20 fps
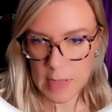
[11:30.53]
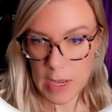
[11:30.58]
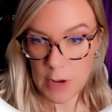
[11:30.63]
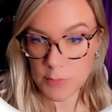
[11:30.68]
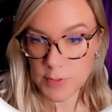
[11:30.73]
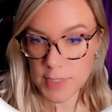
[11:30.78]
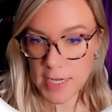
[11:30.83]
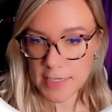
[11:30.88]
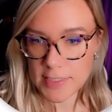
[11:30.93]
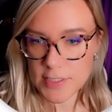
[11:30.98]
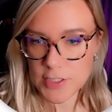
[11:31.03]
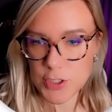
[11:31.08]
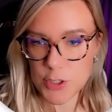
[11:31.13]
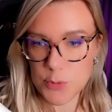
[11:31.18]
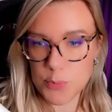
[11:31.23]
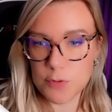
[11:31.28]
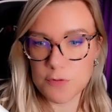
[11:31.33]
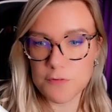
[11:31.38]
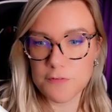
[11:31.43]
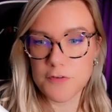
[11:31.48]
Our next
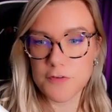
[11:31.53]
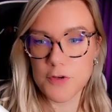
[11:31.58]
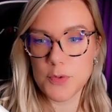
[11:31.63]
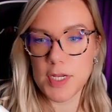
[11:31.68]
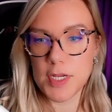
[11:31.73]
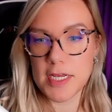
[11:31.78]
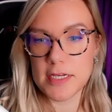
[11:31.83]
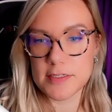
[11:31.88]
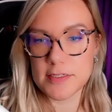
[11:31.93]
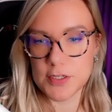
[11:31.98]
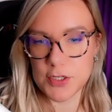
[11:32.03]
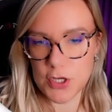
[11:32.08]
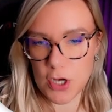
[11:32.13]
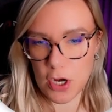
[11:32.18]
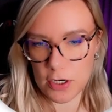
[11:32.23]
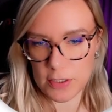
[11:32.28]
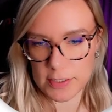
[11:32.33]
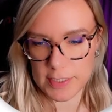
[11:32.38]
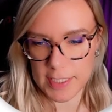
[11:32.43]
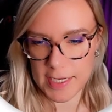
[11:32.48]
superfood is
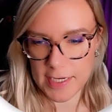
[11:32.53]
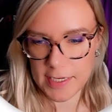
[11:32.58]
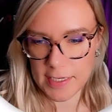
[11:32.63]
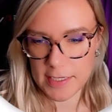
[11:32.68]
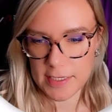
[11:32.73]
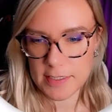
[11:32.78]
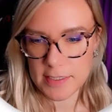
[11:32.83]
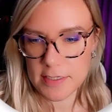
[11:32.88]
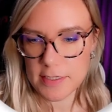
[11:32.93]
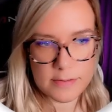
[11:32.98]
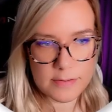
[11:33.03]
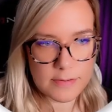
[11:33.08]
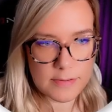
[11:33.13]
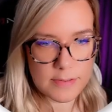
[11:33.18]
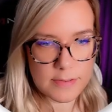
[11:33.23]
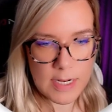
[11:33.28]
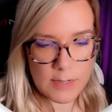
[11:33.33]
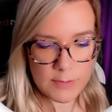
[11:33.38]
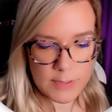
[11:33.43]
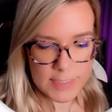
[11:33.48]
garlic.
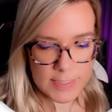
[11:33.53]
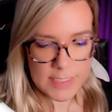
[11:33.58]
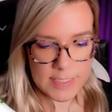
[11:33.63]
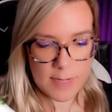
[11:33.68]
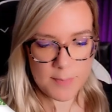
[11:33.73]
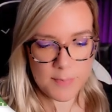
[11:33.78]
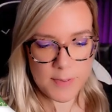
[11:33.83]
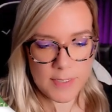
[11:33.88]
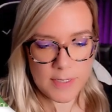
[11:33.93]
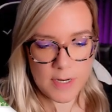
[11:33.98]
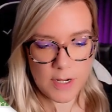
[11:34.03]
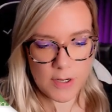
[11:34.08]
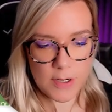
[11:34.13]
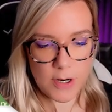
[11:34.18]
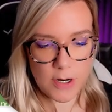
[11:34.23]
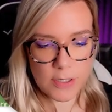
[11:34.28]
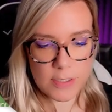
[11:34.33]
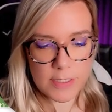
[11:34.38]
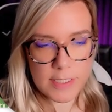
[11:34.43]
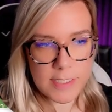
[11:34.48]
Now let's type in
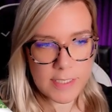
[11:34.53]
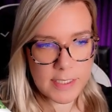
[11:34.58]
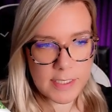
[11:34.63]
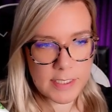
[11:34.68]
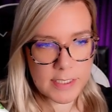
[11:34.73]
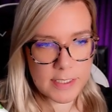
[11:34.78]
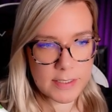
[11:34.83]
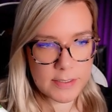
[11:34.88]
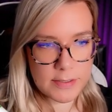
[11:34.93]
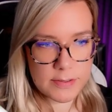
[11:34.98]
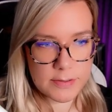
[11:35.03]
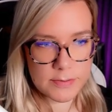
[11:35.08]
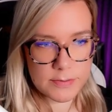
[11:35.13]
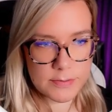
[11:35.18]
garlic.